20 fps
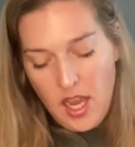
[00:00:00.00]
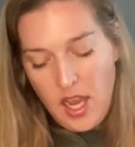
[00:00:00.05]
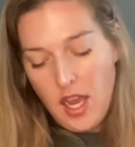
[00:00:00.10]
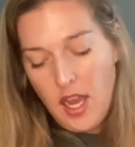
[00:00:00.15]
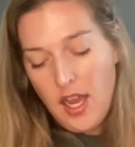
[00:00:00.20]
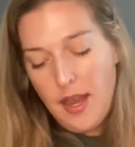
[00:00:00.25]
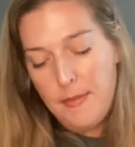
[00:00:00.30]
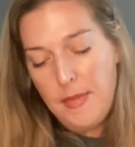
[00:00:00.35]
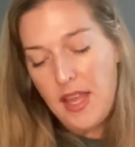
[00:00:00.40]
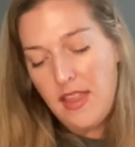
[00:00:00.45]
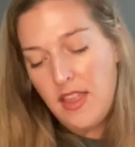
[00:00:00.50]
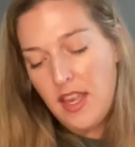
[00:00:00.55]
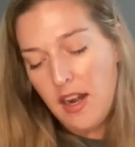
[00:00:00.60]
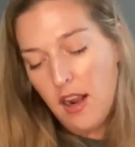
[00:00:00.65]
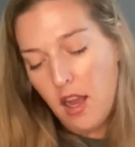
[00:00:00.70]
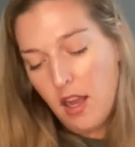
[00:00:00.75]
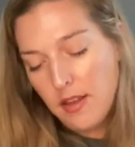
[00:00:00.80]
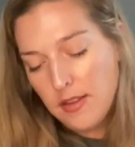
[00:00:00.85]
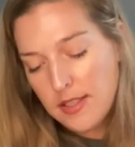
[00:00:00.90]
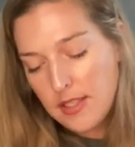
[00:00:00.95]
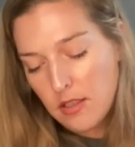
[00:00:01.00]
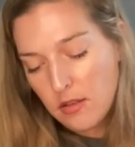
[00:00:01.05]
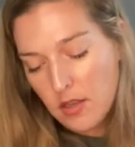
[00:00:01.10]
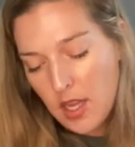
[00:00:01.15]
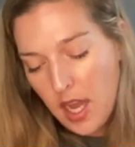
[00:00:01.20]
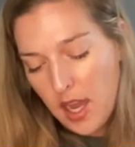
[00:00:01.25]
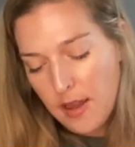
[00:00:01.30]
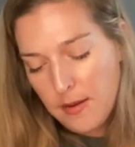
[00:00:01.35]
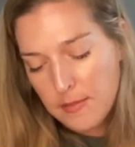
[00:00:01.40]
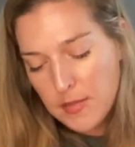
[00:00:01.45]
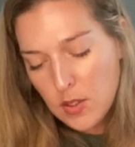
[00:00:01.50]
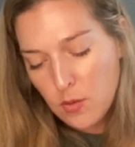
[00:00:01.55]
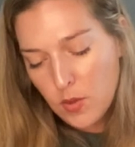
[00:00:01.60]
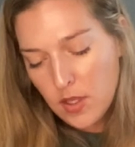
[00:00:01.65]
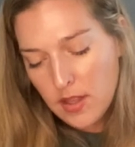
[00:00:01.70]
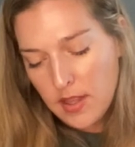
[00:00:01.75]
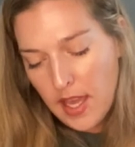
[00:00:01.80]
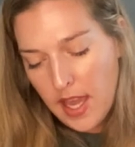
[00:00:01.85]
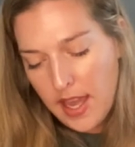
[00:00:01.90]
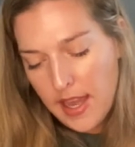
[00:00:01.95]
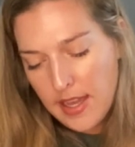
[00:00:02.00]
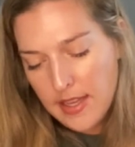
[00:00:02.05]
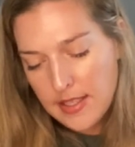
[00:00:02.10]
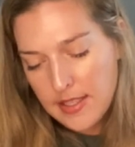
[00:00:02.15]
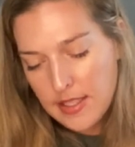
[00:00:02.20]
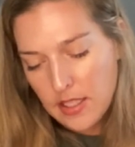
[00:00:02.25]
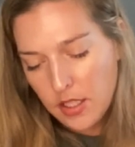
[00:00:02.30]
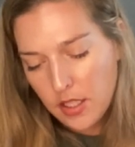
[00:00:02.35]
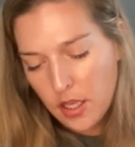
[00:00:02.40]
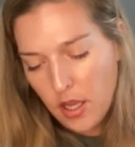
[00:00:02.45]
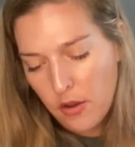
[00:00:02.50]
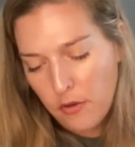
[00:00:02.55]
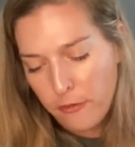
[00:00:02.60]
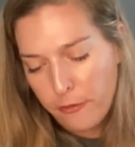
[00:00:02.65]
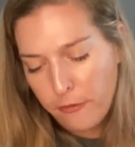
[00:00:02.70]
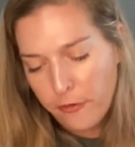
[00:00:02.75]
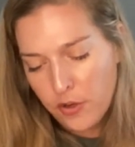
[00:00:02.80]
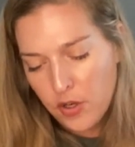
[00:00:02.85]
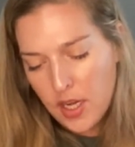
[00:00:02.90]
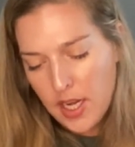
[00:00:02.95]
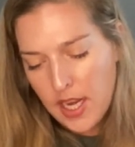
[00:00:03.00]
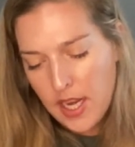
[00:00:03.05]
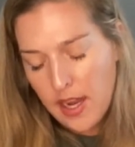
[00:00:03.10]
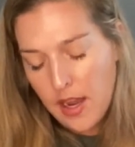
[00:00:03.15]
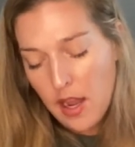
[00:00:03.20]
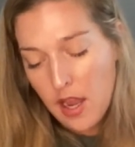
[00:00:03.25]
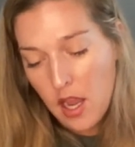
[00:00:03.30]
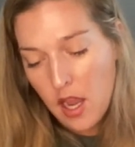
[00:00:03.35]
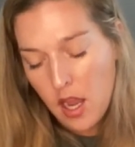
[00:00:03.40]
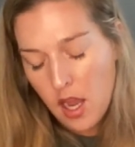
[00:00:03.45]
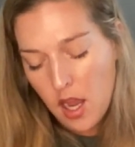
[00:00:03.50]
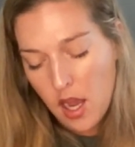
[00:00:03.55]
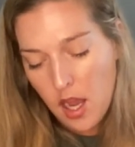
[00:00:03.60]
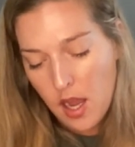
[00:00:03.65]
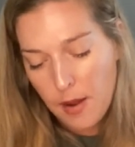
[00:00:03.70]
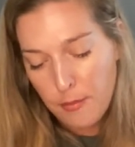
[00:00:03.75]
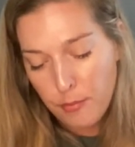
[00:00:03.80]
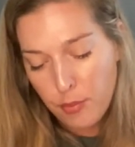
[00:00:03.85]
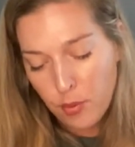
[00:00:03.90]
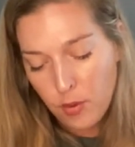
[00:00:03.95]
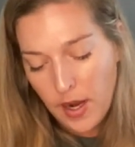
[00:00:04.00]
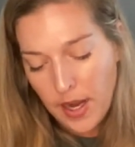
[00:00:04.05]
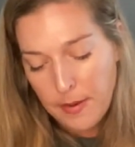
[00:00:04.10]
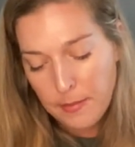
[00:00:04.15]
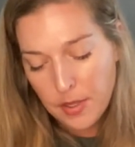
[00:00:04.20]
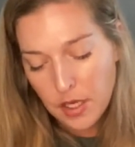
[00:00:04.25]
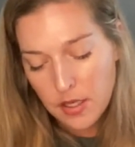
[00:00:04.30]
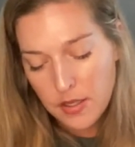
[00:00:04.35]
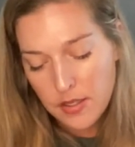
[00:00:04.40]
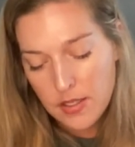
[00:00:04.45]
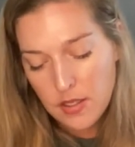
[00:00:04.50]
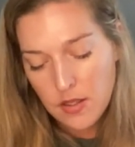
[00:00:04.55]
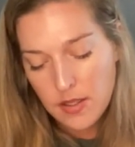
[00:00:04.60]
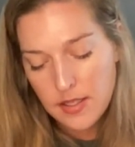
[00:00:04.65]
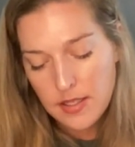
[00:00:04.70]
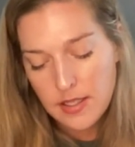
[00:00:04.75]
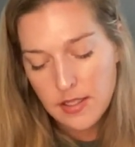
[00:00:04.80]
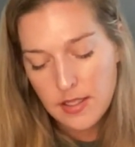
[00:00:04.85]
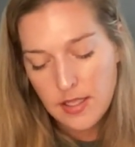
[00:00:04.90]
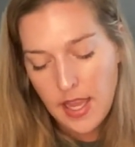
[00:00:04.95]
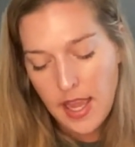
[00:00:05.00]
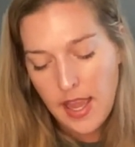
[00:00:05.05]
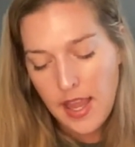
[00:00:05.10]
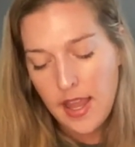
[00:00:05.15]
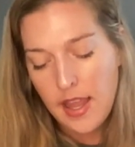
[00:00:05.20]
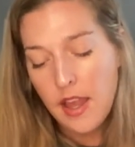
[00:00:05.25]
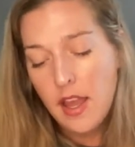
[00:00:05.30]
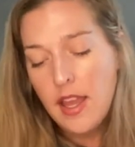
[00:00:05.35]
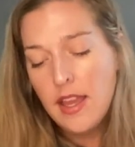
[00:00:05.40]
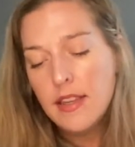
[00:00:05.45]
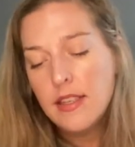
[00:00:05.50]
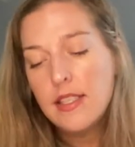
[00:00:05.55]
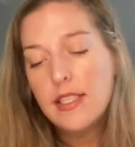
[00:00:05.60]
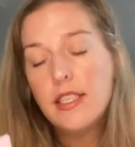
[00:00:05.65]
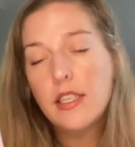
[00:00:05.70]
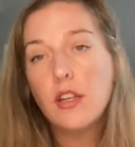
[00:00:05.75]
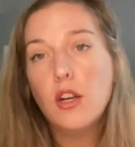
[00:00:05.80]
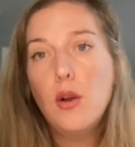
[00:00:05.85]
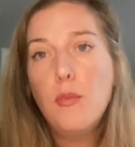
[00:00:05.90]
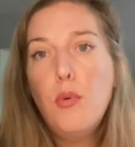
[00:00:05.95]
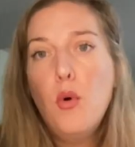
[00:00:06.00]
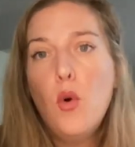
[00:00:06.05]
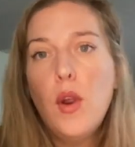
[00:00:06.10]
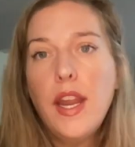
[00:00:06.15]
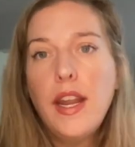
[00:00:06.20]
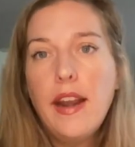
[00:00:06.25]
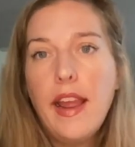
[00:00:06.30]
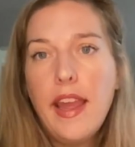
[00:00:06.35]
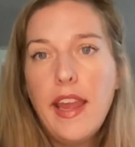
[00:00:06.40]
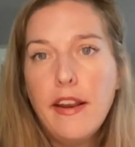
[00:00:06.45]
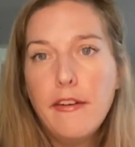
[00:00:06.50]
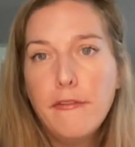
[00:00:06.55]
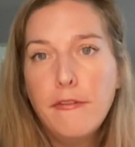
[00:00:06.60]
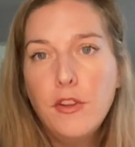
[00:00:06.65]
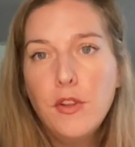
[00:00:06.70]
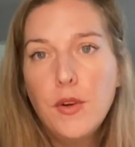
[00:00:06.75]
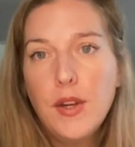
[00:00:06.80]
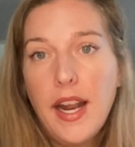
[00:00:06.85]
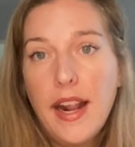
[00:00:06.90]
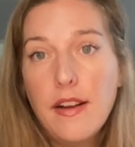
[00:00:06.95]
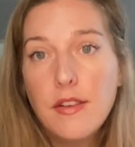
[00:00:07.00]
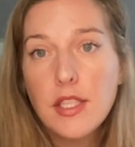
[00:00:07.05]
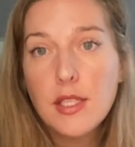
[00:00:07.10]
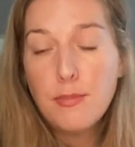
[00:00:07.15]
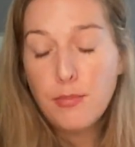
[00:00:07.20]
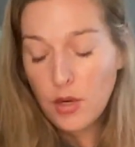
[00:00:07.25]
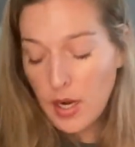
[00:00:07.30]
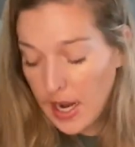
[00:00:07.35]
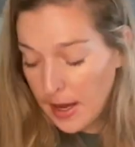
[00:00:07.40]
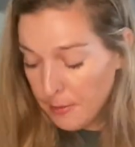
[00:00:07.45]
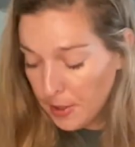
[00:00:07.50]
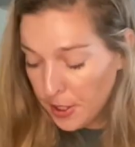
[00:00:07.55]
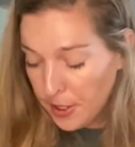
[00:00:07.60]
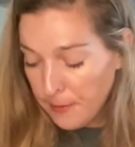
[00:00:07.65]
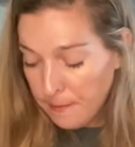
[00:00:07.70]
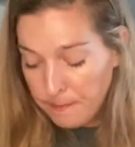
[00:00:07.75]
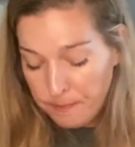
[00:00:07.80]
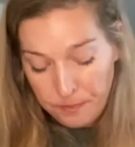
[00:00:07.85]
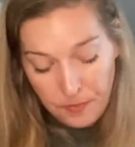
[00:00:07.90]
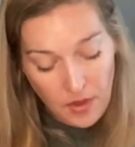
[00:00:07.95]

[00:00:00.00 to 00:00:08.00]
Um, and then it also comes with a silicone-free um, primer. So this is a 0.8 fluid ounce primer.